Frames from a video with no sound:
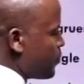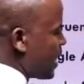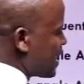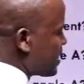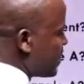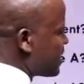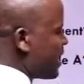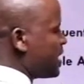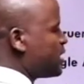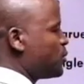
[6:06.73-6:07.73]
plus this
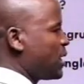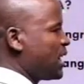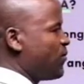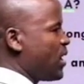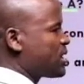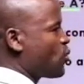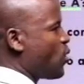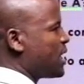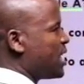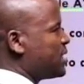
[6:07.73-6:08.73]
90 will give us
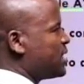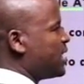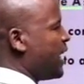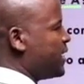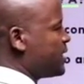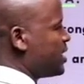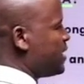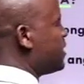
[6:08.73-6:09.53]
180